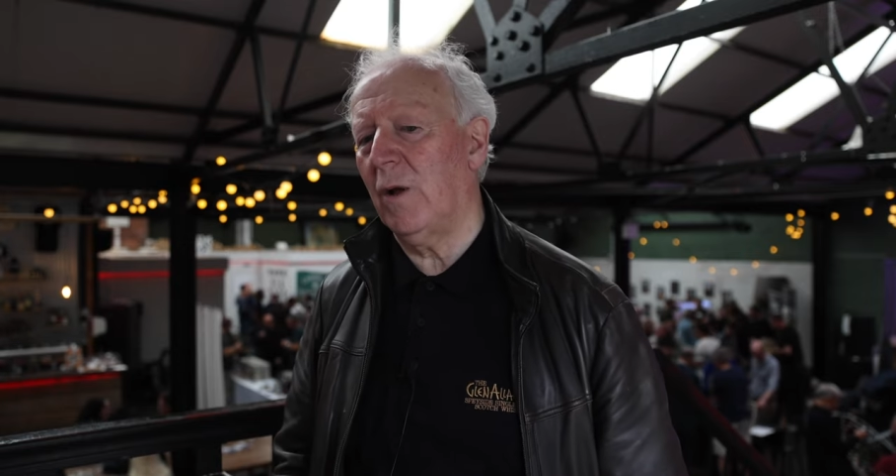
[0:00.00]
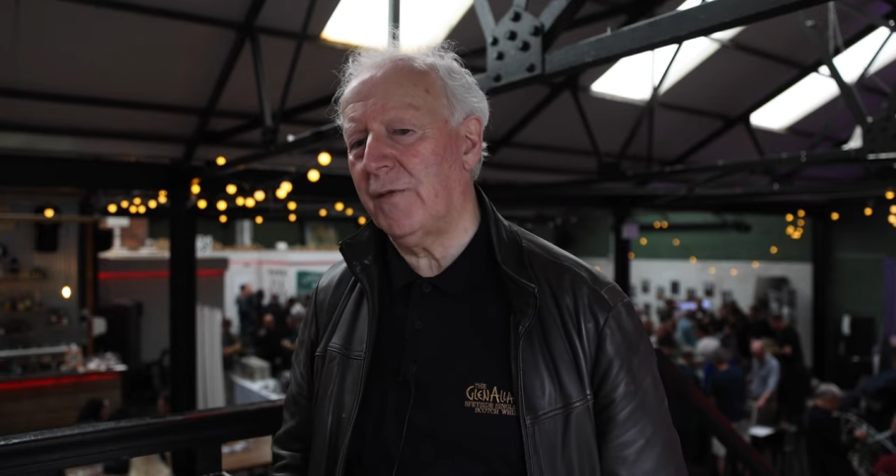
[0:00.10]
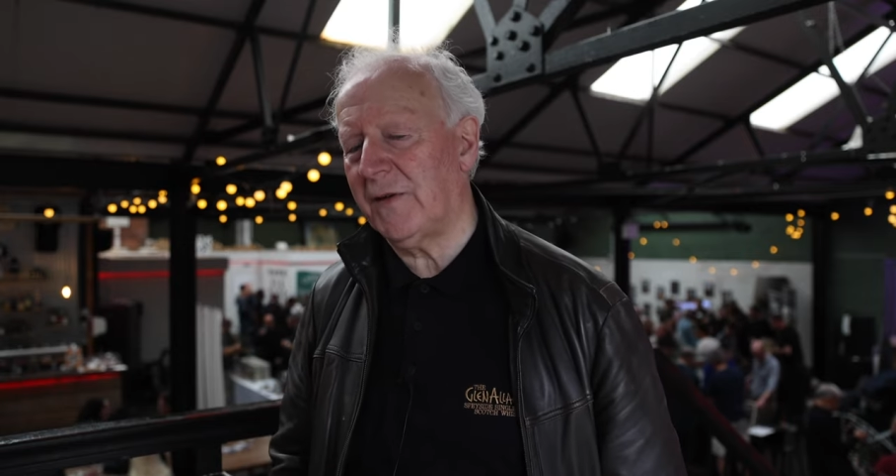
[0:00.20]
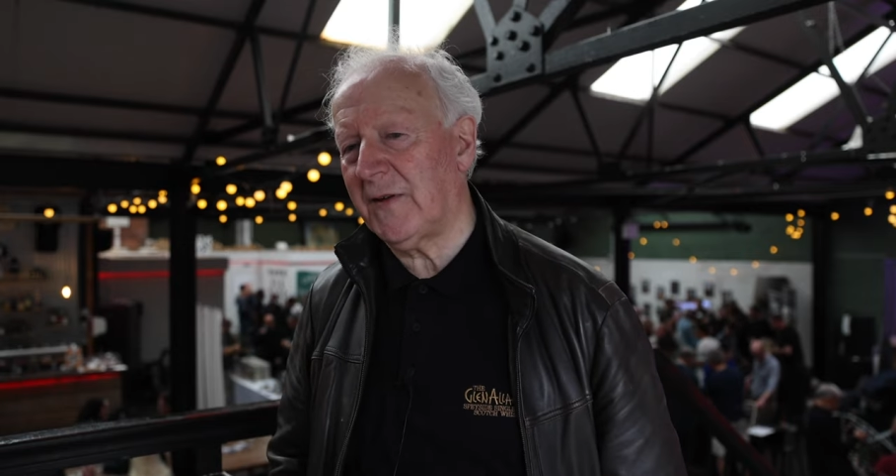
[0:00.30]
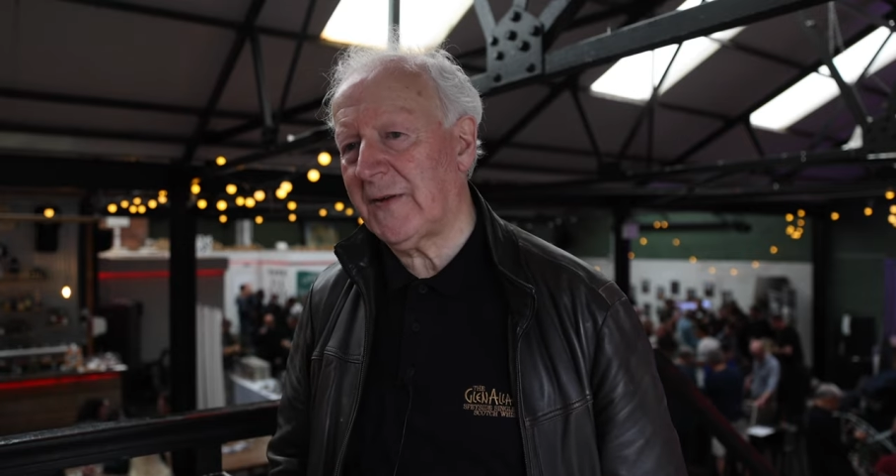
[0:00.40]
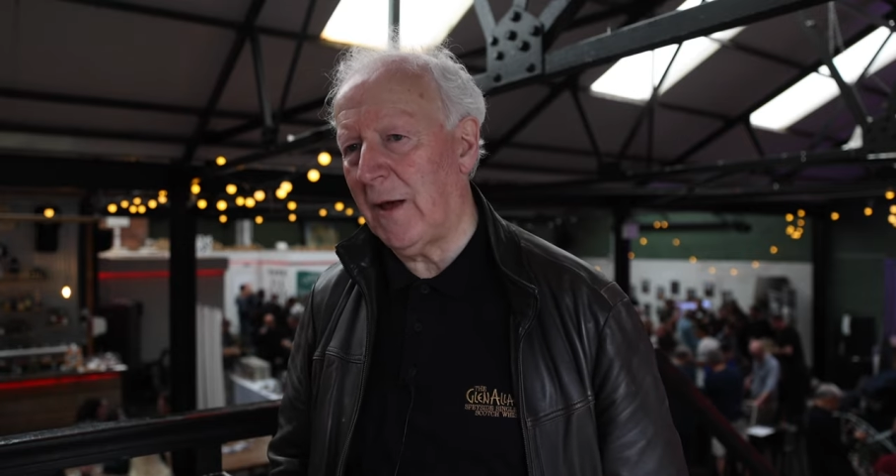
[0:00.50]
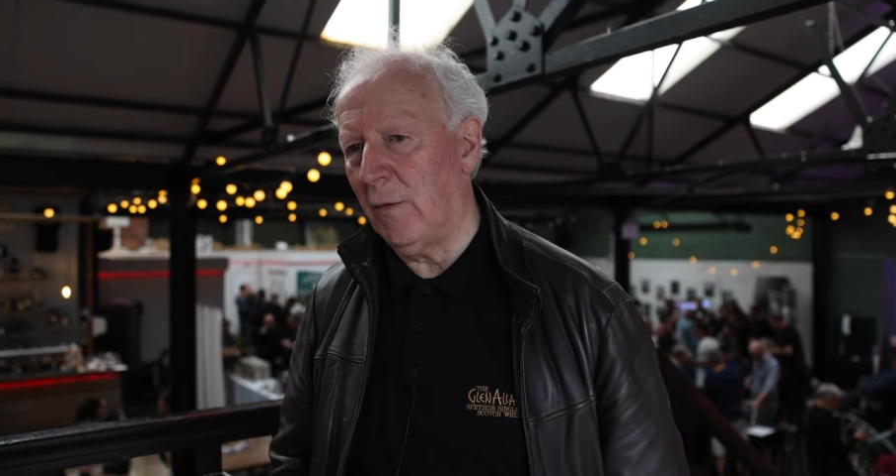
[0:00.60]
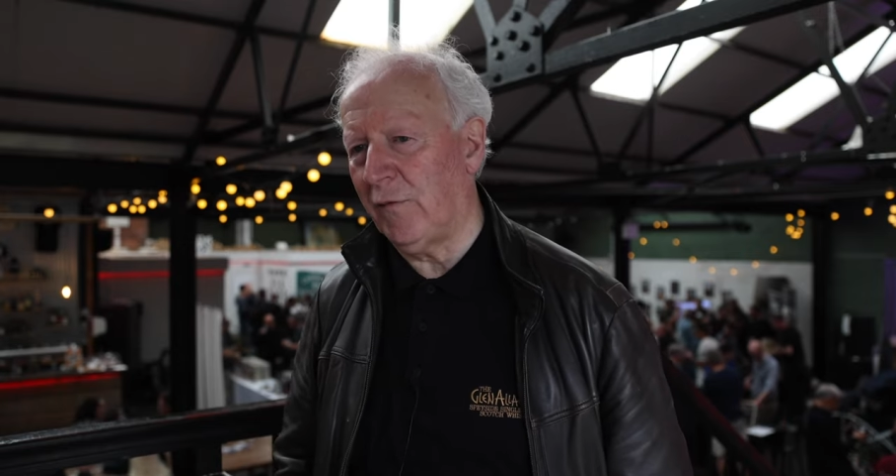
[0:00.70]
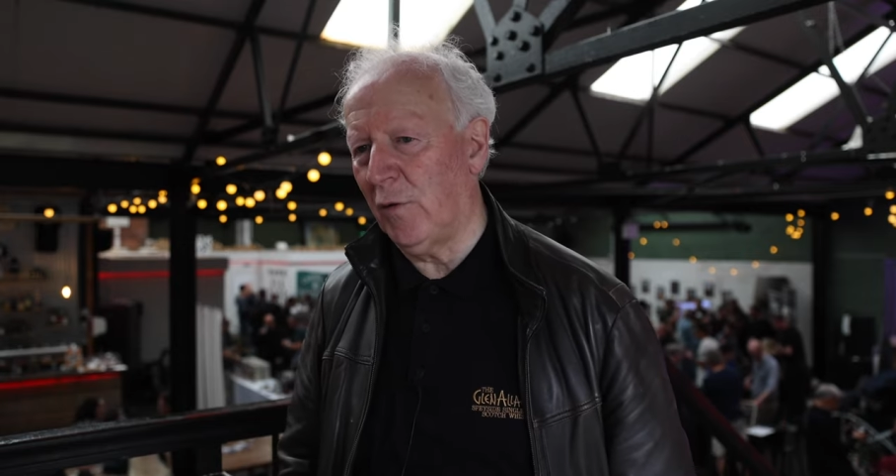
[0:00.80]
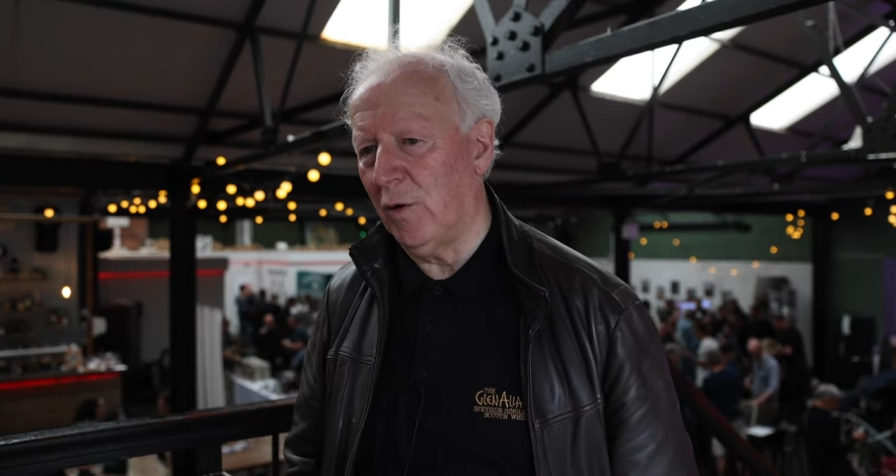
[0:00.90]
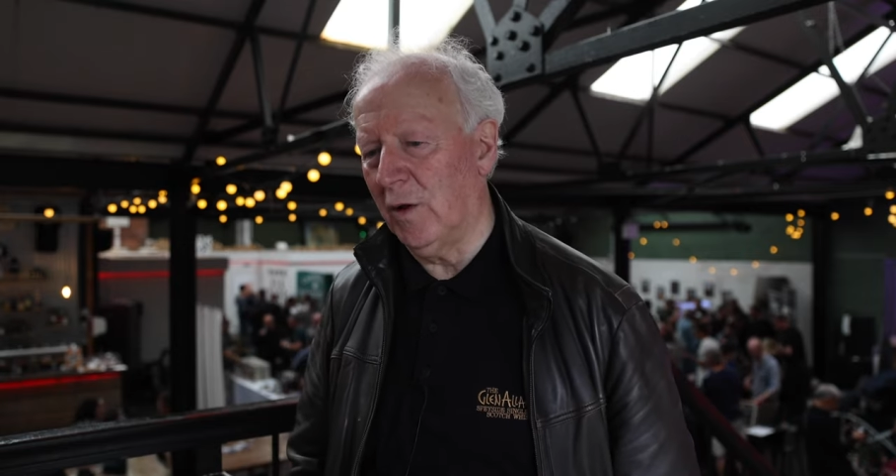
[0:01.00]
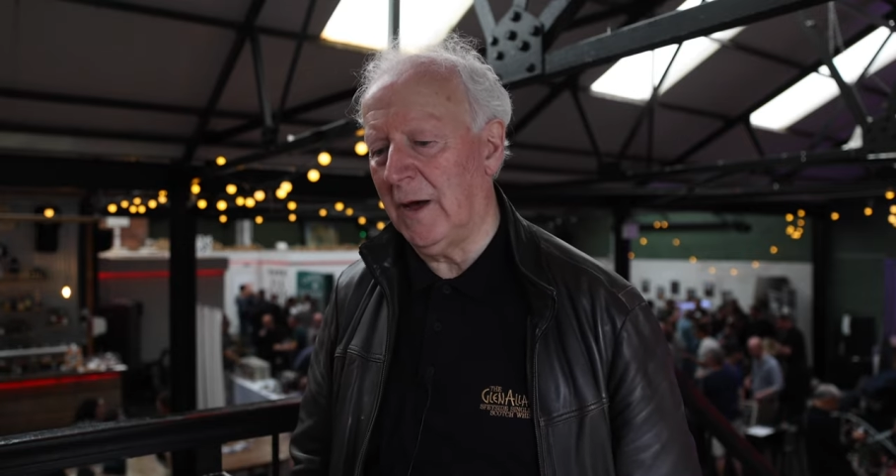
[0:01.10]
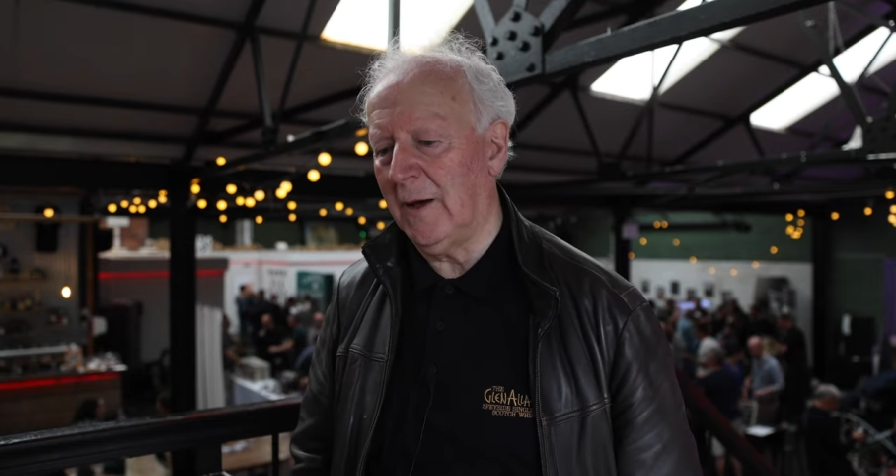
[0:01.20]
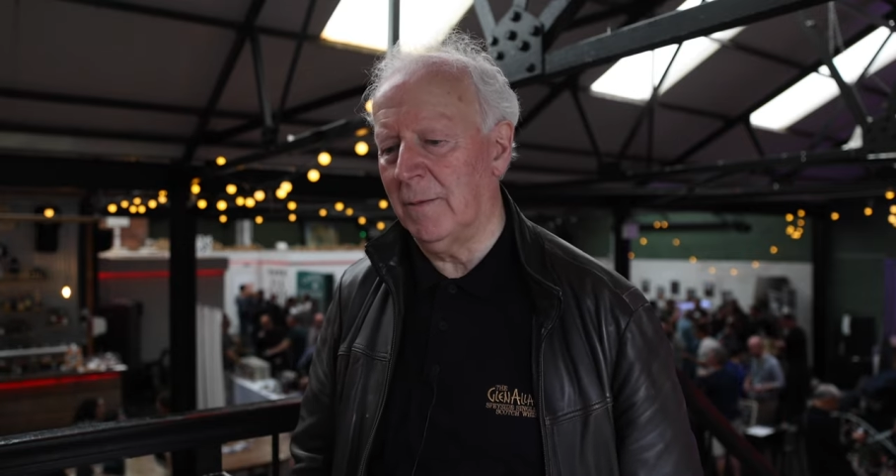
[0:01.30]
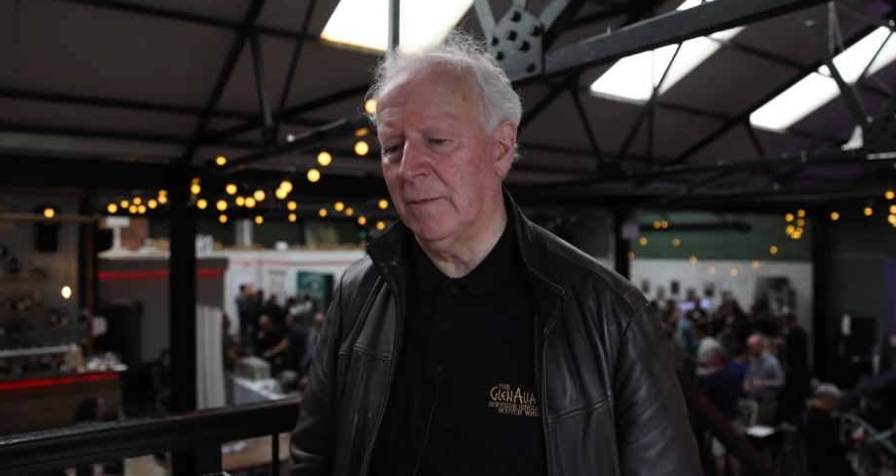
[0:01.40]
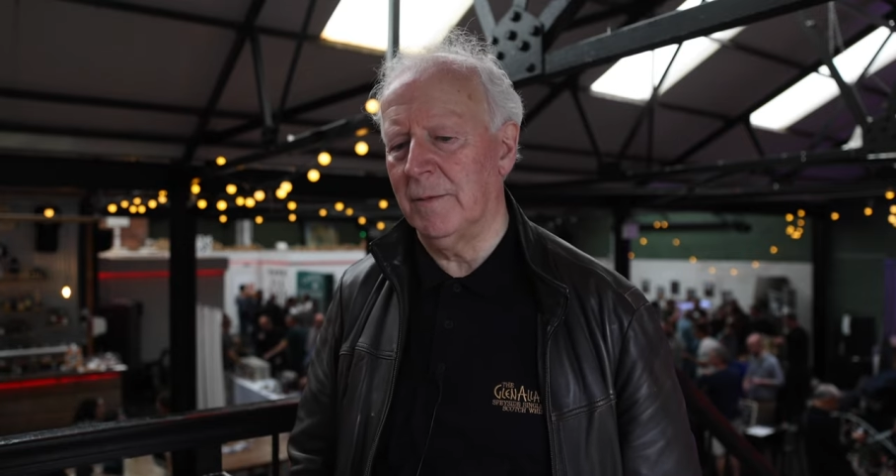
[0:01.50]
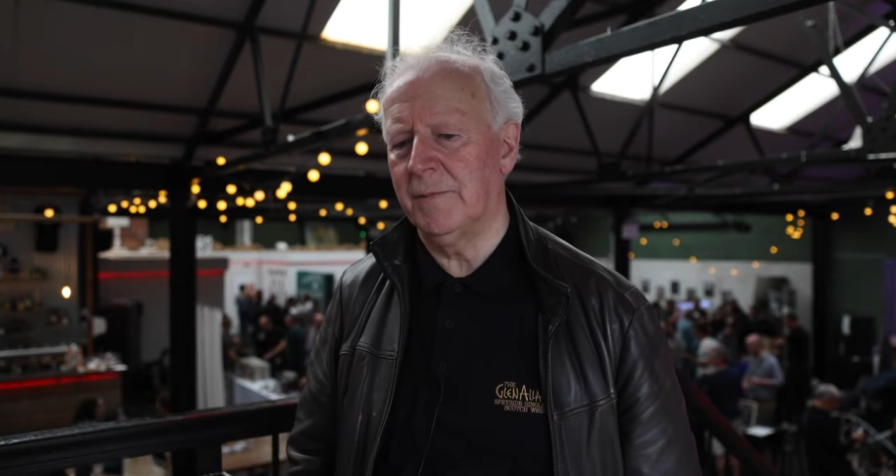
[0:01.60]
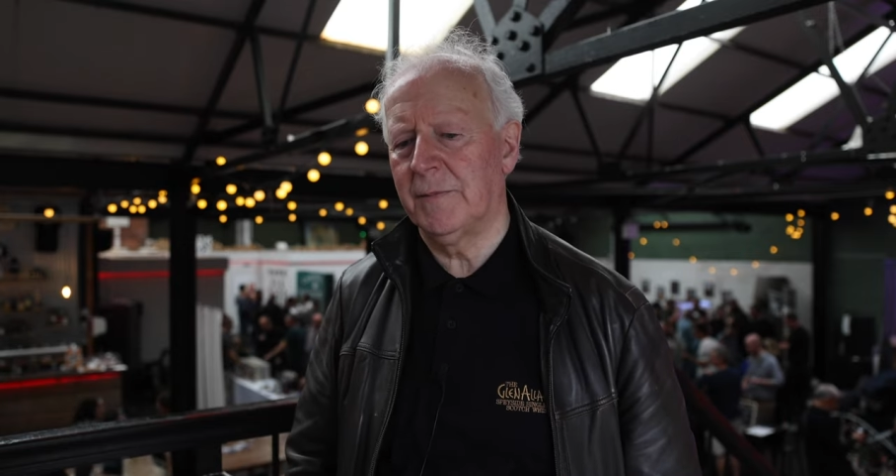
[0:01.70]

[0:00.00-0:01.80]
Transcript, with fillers: all of this is helpful. Um,